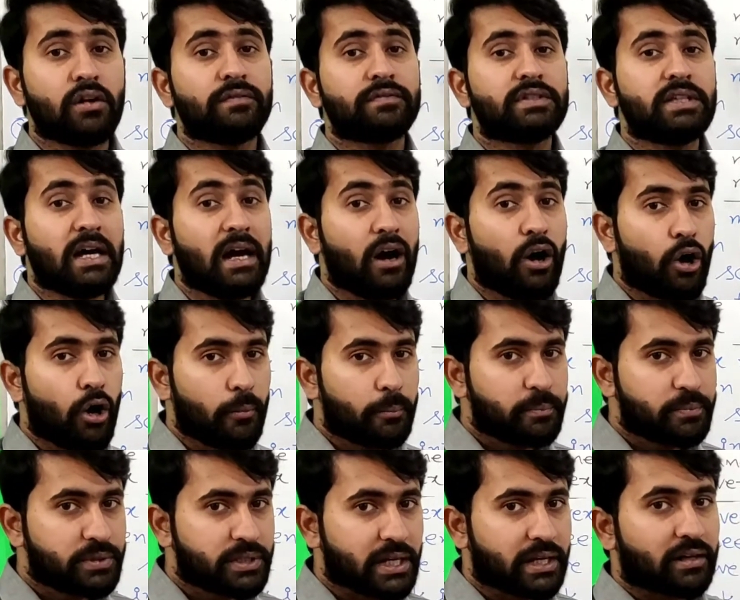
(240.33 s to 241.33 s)
of the
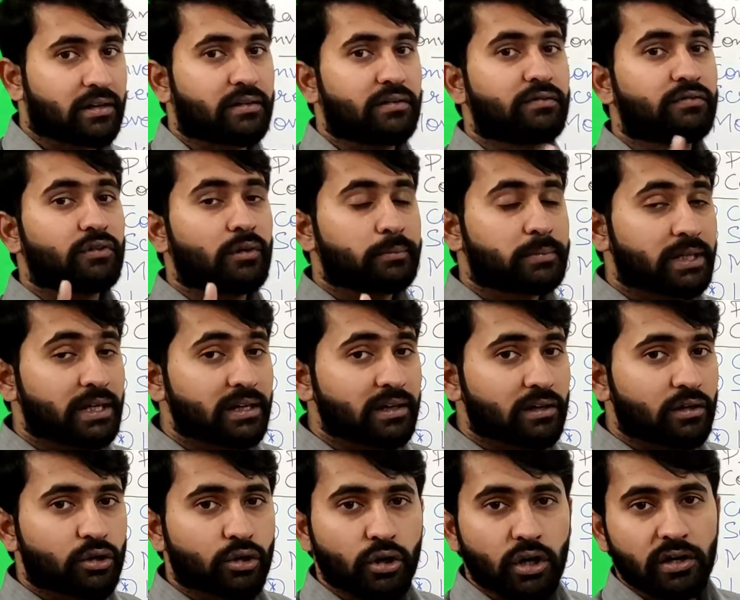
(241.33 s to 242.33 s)
object from the
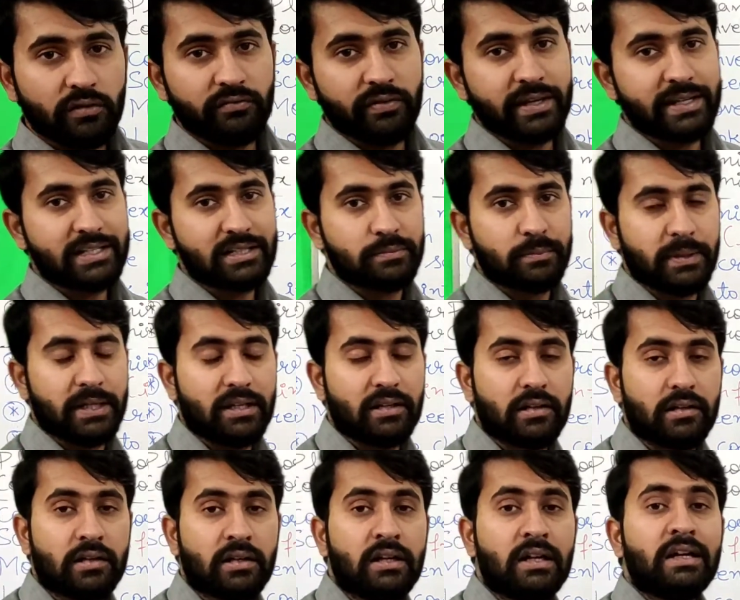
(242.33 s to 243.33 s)
convex
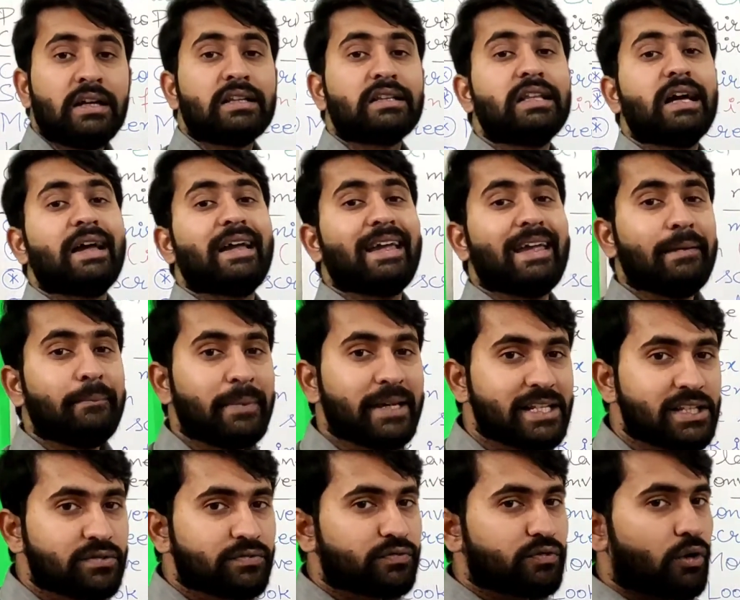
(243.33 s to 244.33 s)
mirror, the
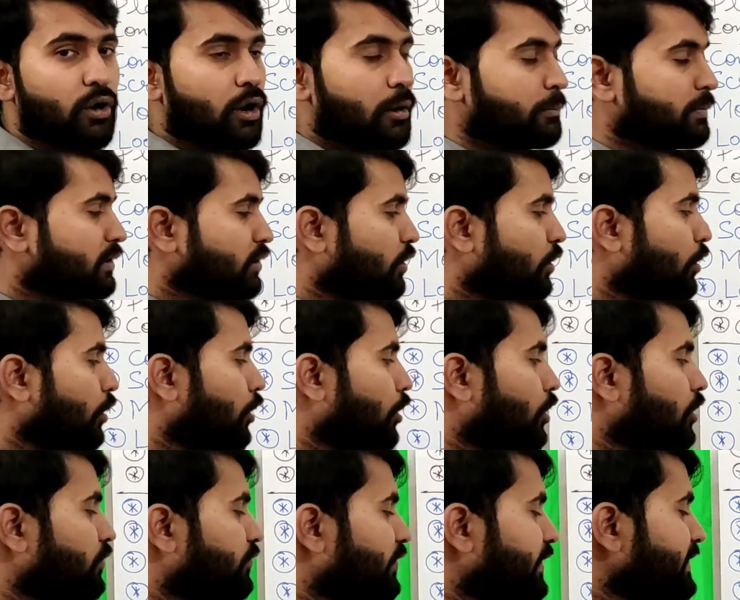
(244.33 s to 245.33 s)
image formed
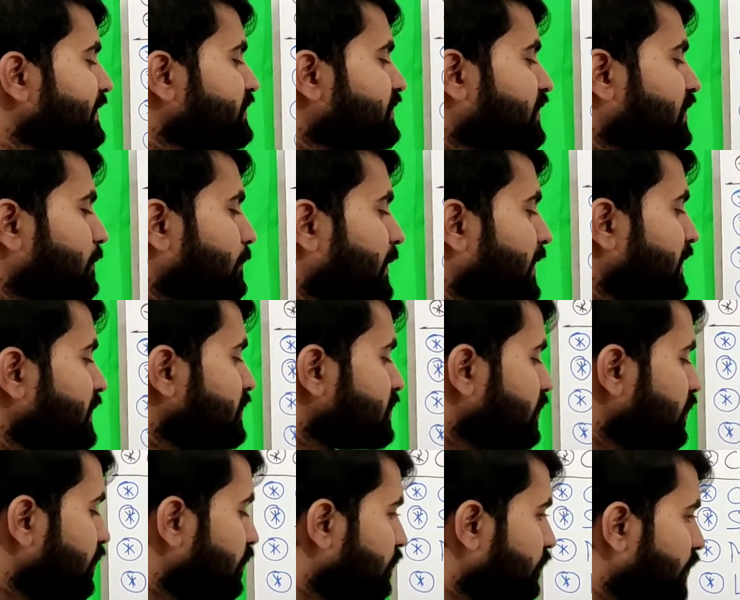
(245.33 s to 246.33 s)
always remains
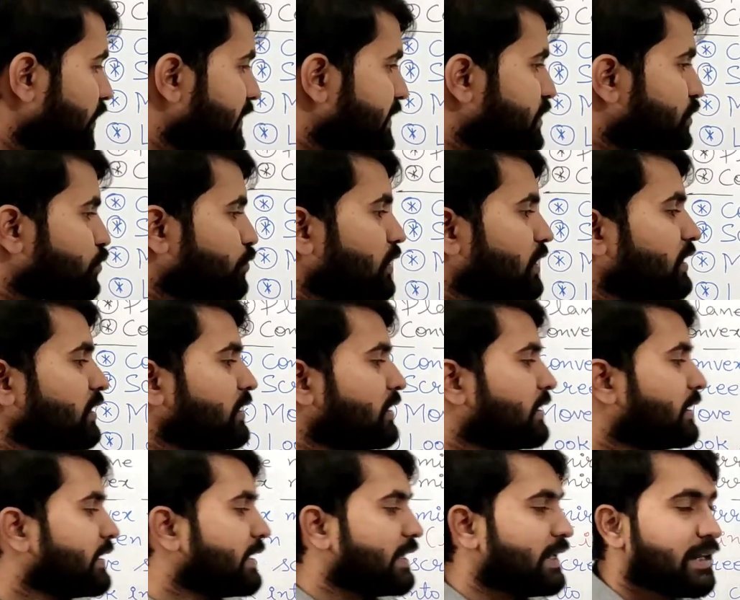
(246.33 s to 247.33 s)
virtual,
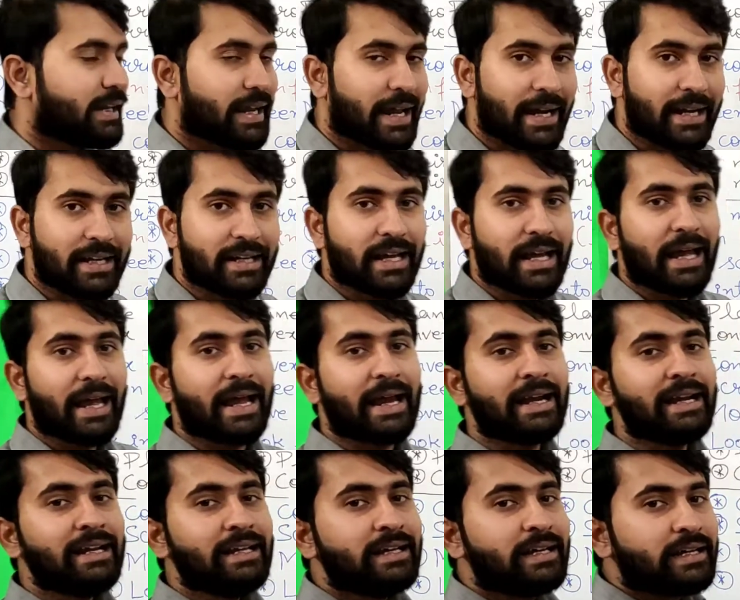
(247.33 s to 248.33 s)
erect
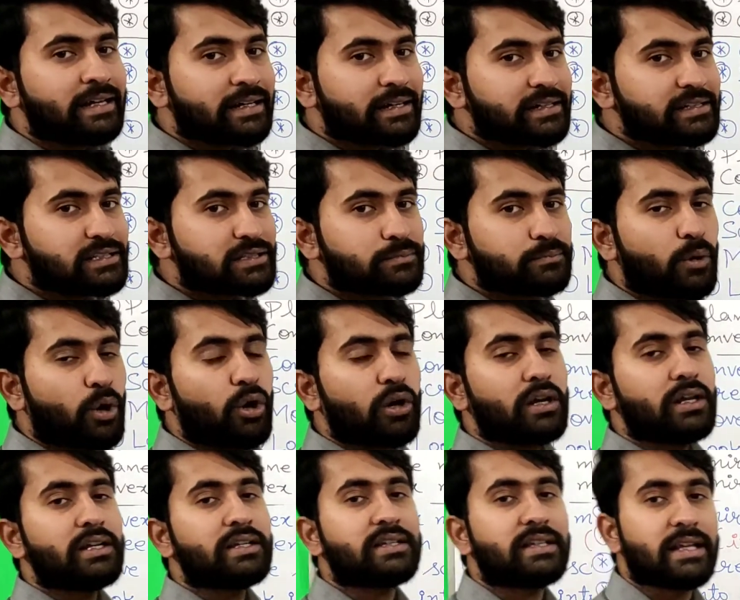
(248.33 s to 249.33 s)
and
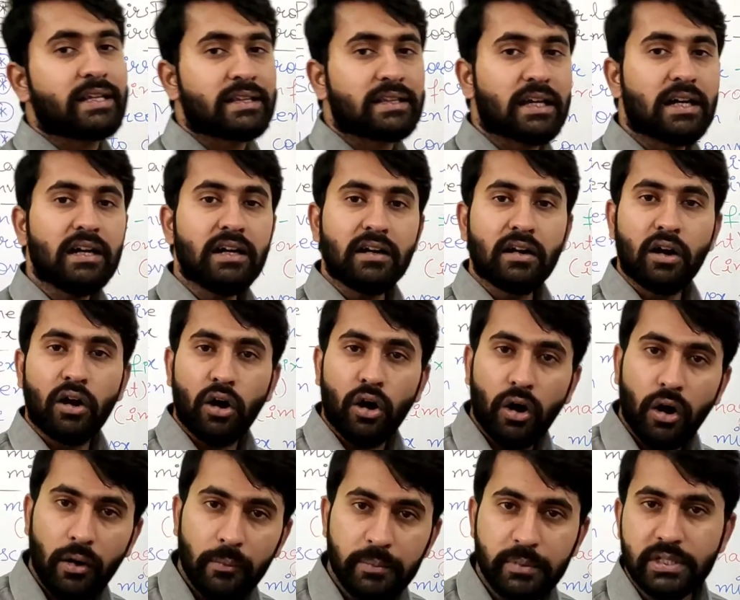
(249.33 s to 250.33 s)
smaller than the
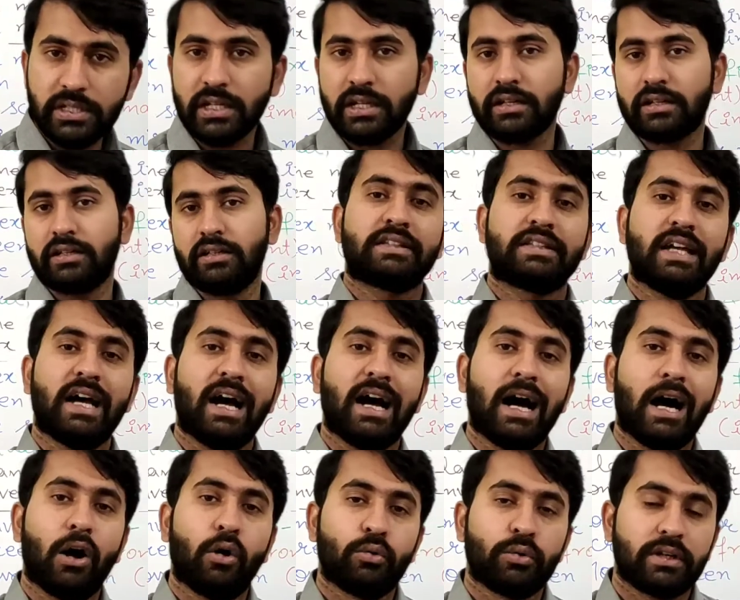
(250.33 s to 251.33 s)
object. The
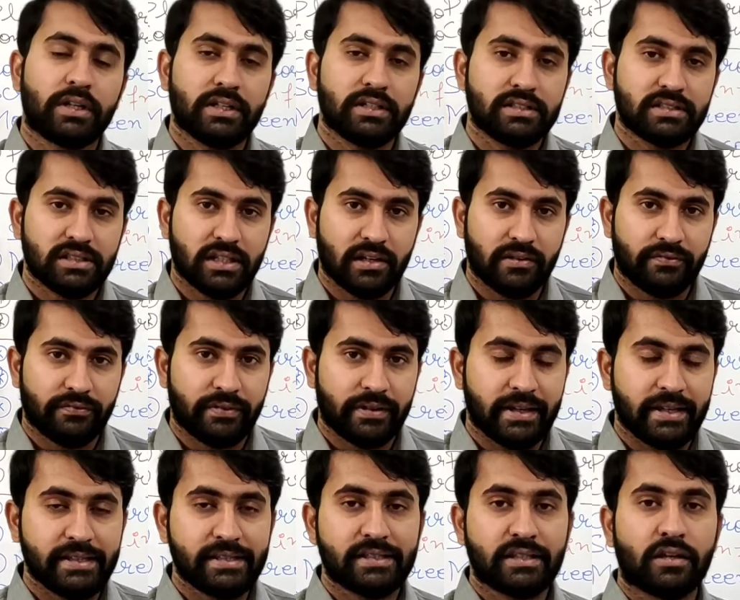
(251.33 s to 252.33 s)
outer
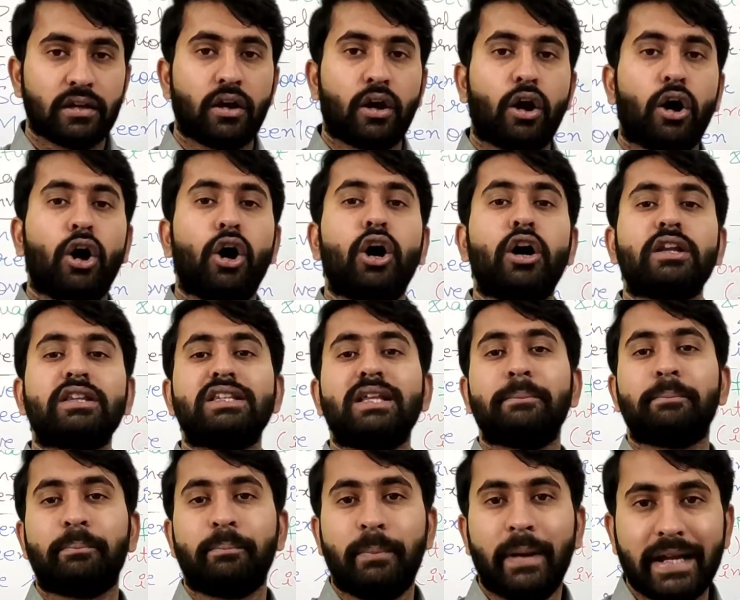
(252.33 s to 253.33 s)
surface or the
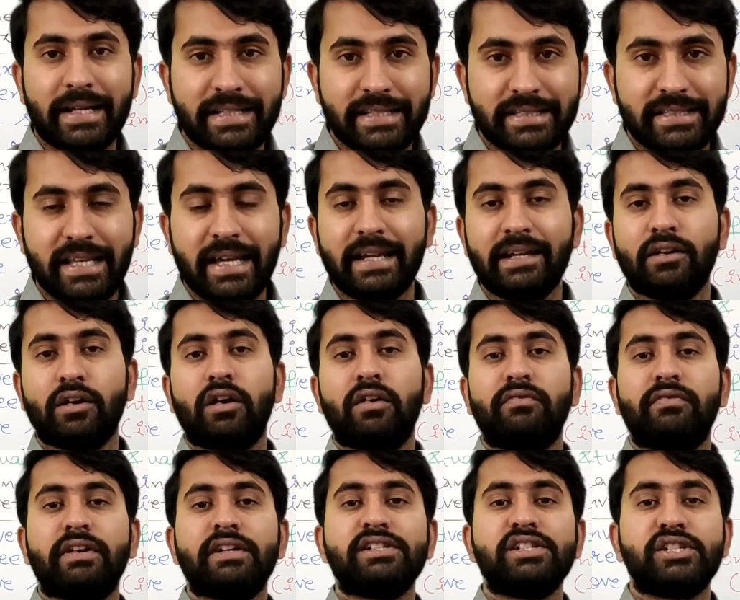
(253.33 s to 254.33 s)
backside
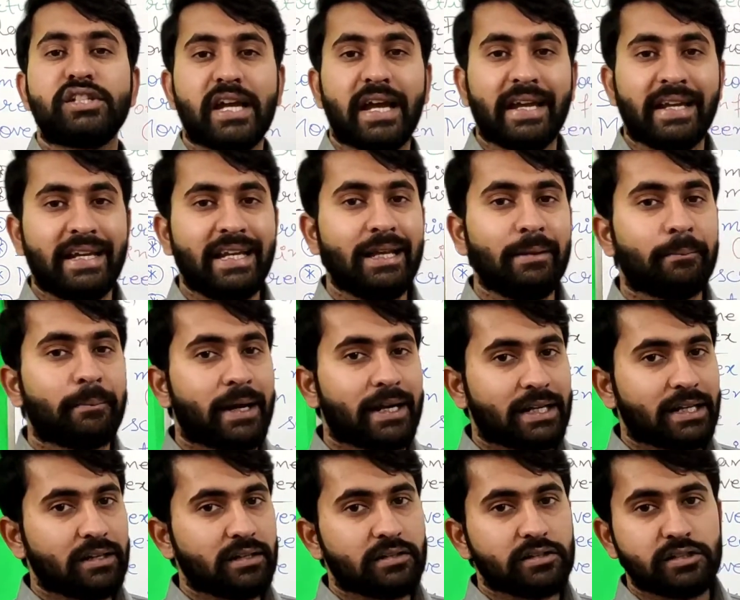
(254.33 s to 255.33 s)
of a shining
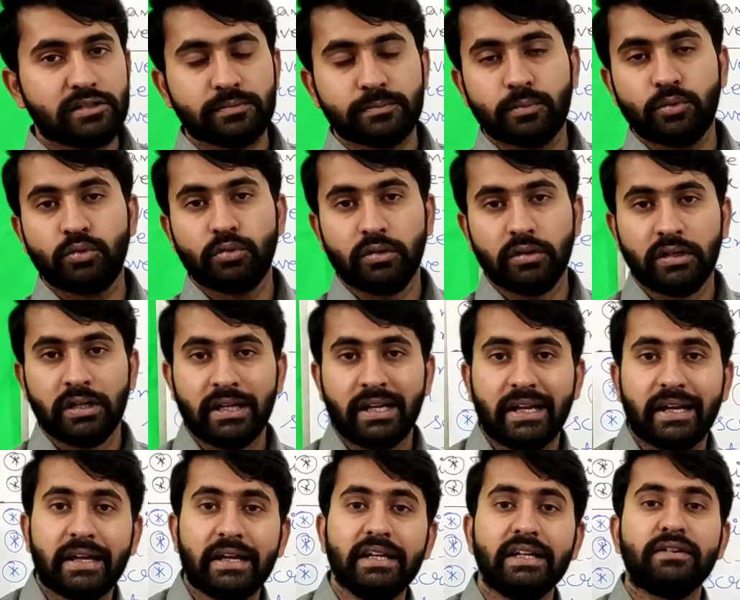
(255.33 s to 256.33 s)
metal spoon,
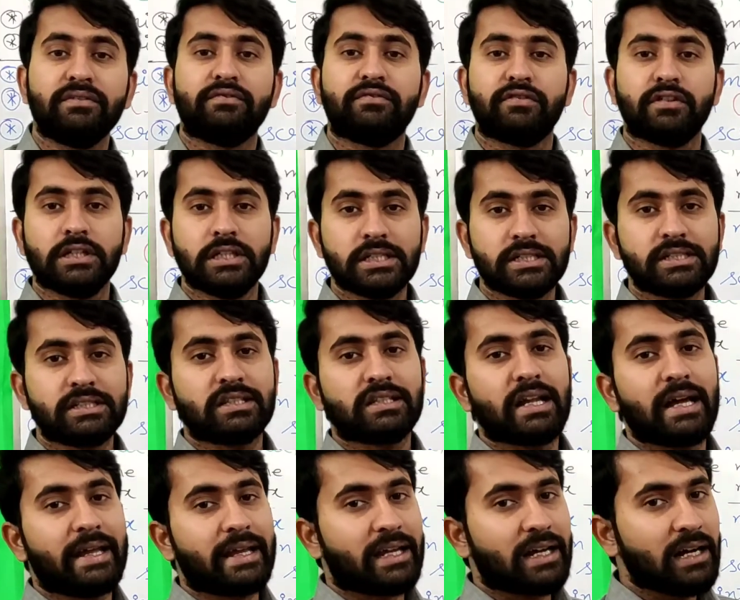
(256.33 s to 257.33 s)
it works
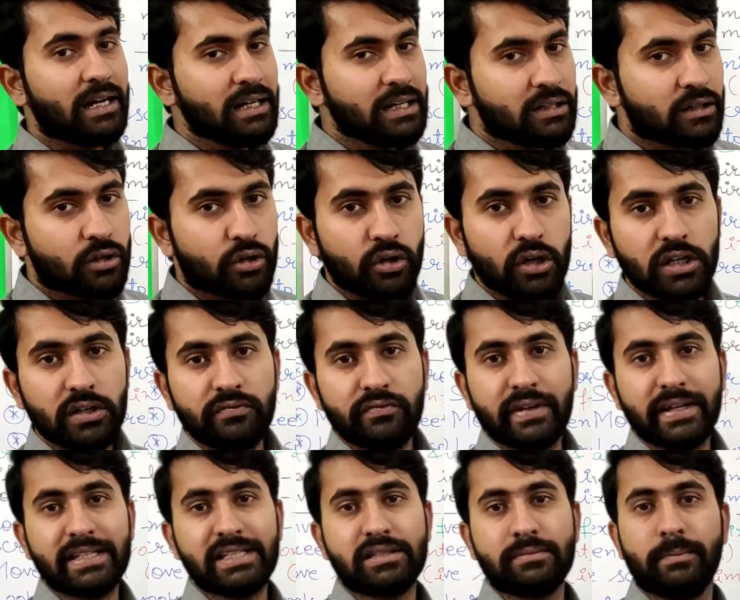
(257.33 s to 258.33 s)
like a
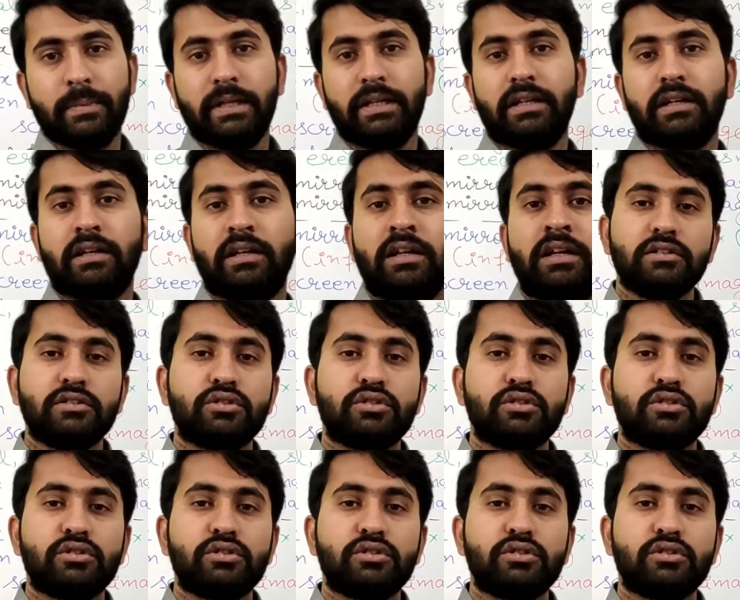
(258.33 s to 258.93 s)
convex mirror.